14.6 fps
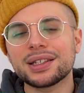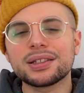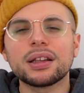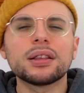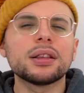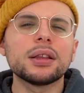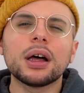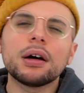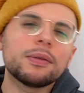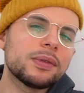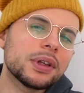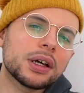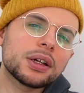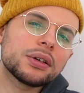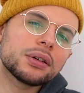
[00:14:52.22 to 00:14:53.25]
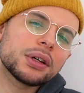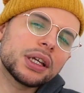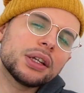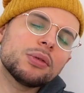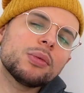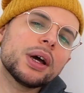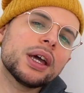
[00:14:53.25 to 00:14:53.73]
love letter
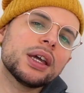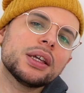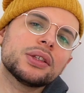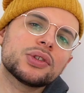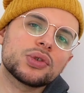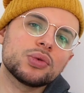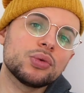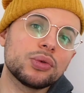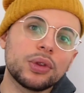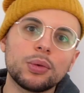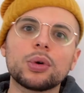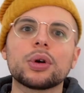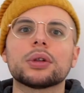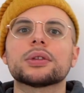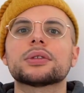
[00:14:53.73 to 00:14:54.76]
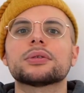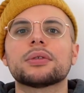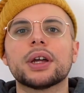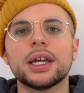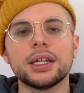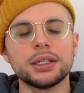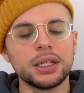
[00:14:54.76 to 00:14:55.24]
in a way to the world,
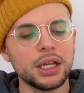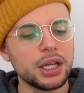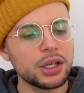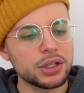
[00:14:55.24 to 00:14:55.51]
right?